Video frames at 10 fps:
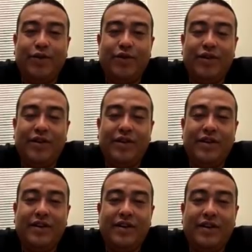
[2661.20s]
We can't hear
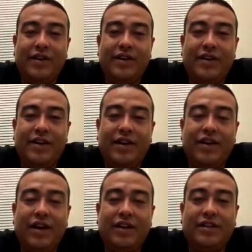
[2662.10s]
you.
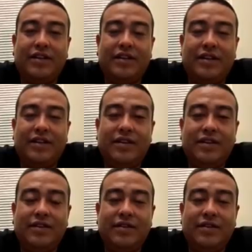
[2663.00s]
We can't hear you.